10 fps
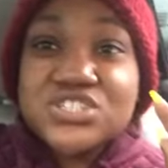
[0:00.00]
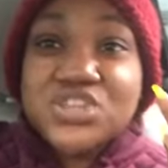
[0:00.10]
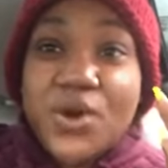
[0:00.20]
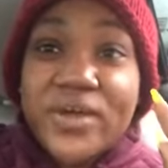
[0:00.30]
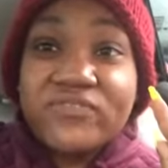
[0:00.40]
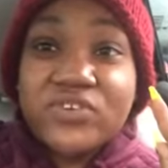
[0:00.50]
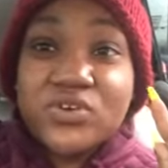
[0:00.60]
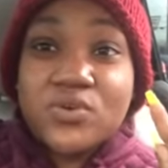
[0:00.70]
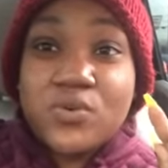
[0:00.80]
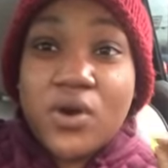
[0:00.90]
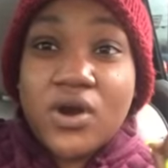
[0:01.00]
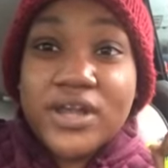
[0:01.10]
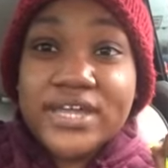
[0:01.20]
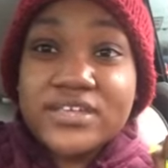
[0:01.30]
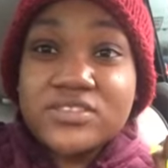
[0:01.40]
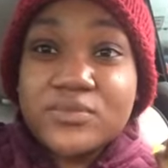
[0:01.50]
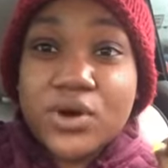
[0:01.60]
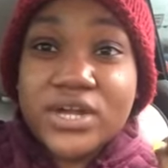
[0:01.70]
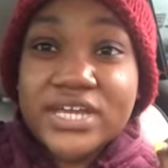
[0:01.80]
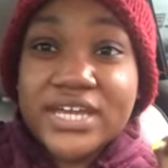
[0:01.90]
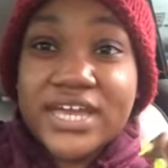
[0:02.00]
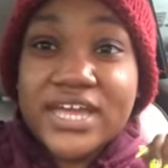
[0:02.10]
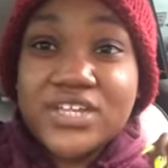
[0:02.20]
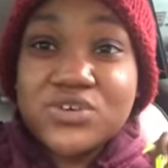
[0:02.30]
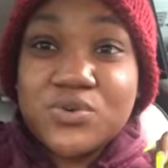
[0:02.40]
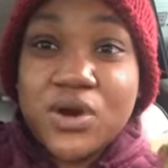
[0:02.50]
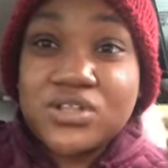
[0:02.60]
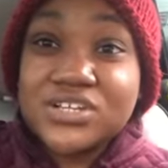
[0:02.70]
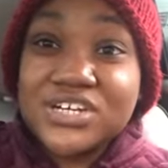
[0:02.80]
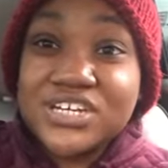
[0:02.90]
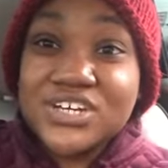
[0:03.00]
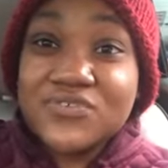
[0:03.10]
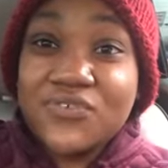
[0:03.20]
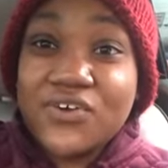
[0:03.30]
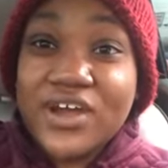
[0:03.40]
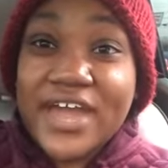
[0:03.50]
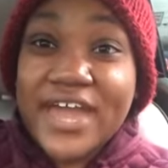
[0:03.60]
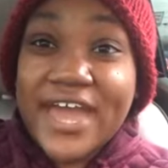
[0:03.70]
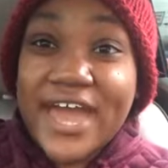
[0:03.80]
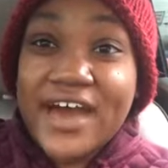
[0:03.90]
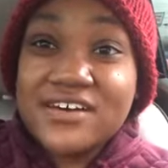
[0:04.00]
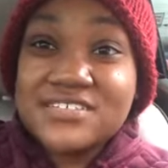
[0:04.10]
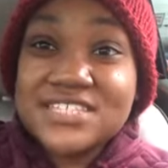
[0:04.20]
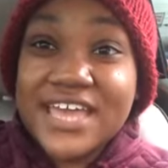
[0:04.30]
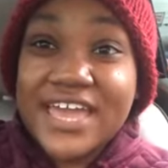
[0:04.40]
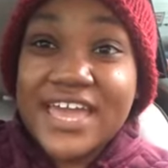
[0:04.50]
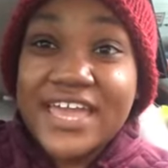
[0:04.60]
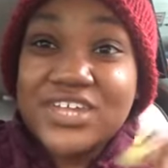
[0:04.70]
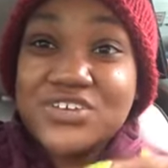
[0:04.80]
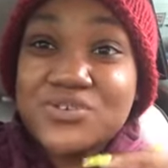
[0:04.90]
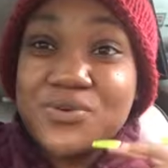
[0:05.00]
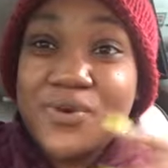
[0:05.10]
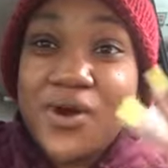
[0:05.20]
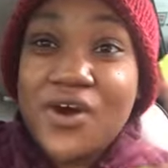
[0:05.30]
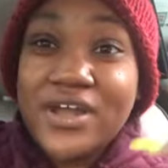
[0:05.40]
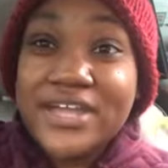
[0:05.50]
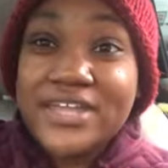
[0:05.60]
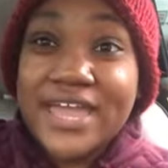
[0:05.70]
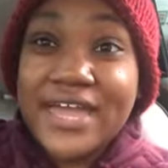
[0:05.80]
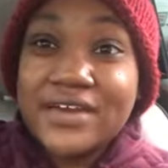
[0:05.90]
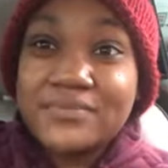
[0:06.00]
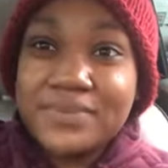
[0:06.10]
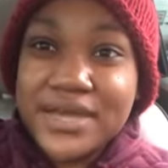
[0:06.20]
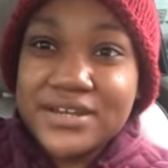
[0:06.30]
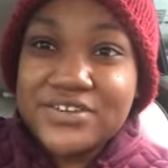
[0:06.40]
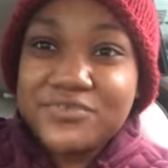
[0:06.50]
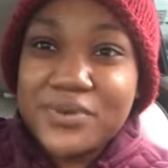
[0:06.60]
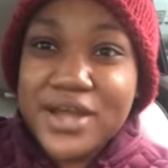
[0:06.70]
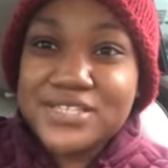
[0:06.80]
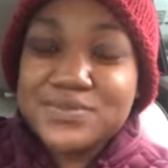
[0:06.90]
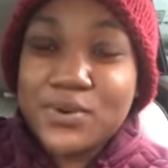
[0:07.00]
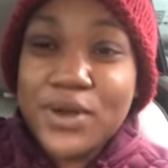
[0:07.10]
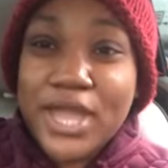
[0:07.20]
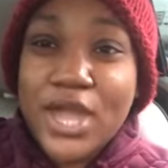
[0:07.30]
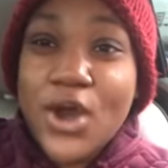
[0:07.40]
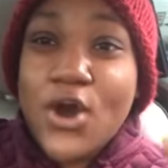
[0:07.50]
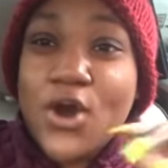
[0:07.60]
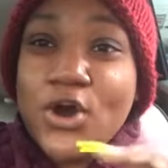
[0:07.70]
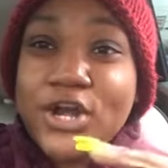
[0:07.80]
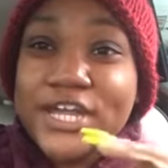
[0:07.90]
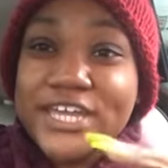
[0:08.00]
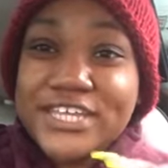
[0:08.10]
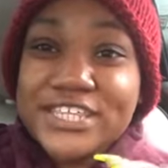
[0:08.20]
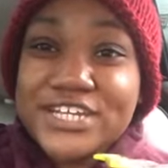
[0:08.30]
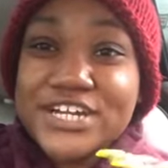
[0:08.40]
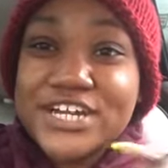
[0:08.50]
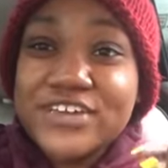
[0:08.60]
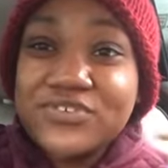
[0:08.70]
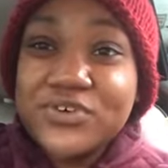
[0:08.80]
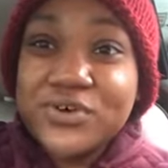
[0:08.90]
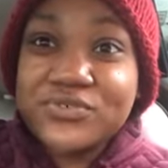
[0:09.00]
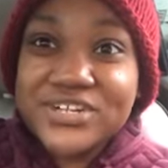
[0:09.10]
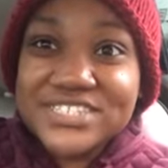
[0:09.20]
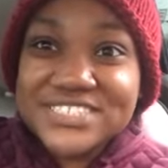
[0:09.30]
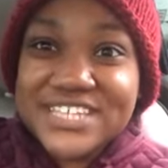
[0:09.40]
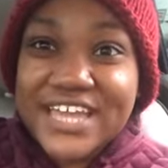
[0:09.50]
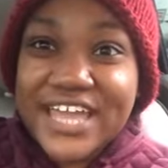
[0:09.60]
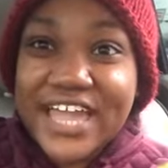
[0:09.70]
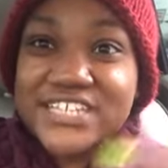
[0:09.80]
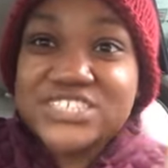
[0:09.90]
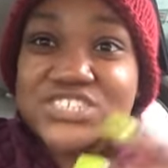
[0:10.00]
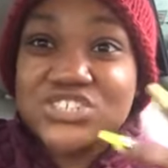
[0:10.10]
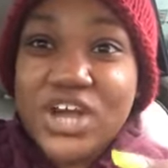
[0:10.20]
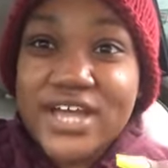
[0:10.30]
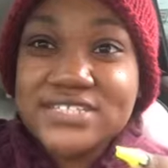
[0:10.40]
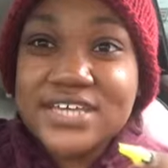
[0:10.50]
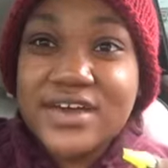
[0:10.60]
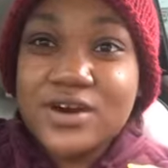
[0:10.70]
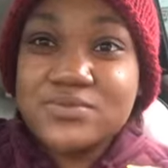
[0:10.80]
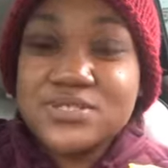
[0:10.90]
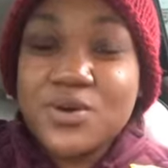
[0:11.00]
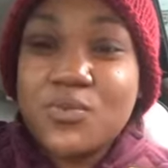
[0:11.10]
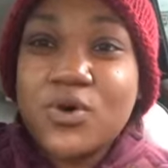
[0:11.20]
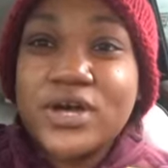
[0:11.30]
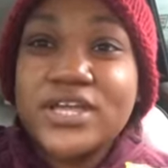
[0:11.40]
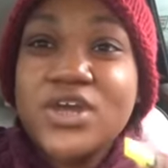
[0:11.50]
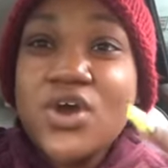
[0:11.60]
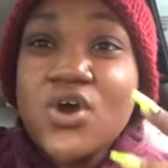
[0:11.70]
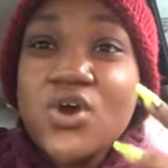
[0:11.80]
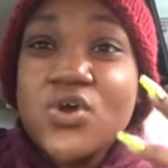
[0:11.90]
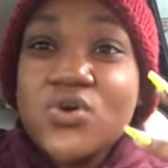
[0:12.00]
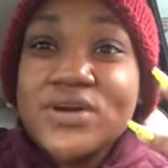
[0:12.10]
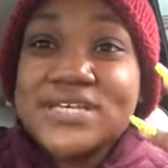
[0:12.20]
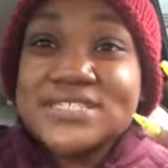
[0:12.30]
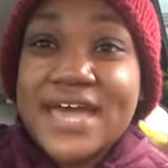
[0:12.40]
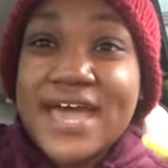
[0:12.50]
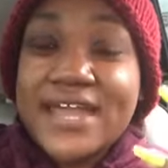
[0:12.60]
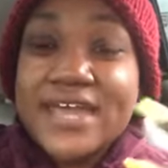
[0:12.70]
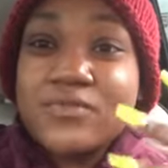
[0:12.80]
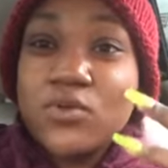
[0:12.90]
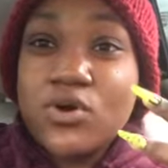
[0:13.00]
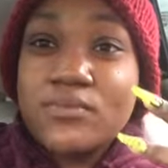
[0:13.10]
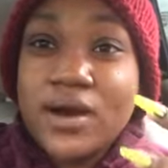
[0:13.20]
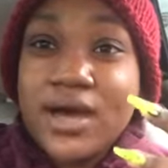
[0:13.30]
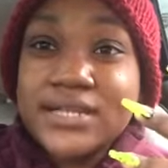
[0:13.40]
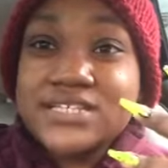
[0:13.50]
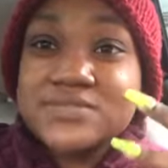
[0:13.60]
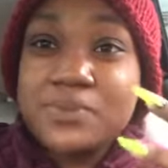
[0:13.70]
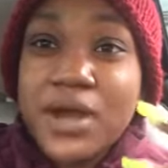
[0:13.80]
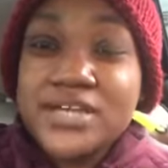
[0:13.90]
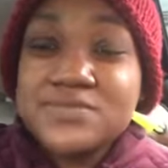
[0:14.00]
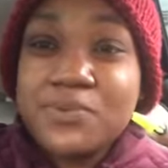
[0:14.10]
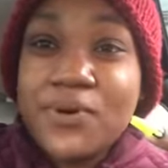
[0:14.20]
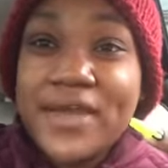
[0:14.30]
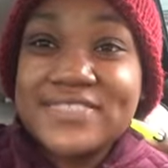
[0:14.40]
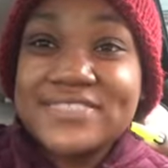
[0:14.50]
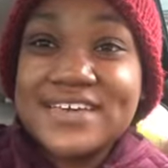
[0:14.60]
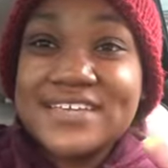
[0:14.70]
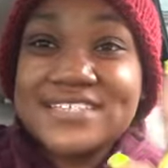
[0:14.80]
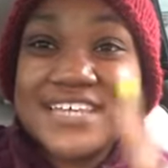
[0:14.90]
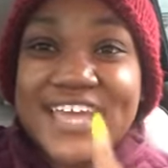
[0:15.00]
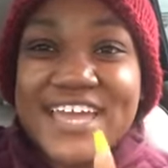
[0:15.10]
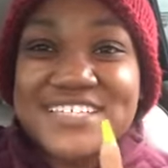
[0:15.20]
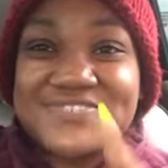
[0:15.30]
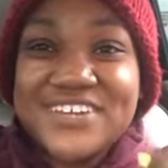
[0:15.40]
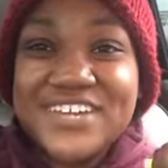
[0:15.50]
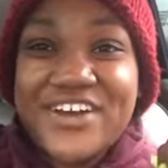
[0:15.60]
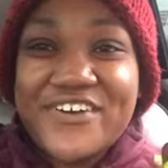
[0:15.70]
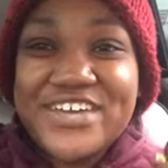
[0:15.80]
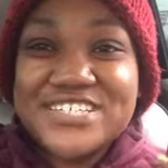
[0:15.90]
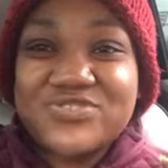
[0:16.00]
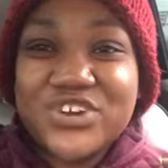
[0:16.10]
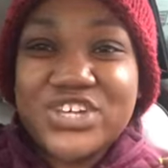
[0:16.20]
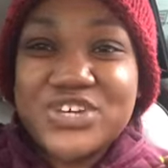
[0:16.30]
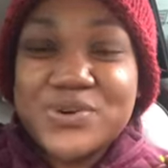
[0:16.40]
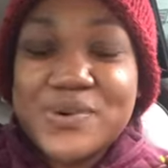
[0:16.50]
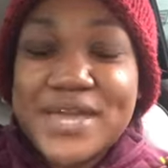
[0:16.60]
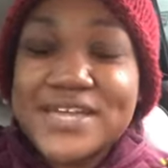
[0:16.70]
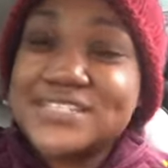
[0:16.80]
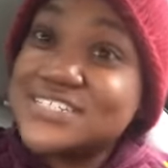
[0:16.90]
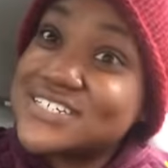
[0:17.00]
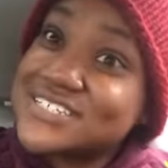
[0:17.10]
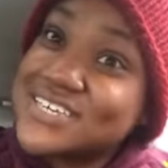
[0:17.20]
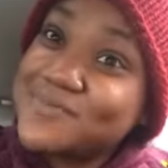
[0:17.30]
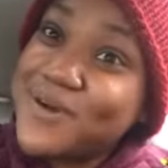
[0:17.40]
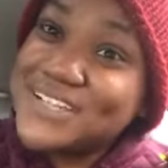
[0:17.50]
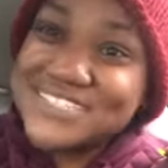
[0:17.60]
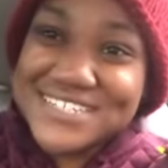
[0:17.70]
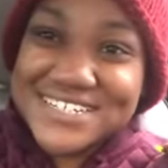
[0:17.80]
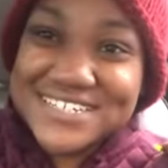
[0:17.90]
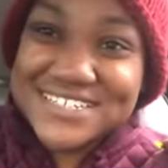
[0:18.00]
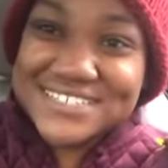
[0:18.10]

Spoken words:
So if you are in the market and you are looking for a house and you are in a competitive price point, or either if you're a real estate agent trying to help someone who is at a more modest price point, then today's video is for you, and just keep watching.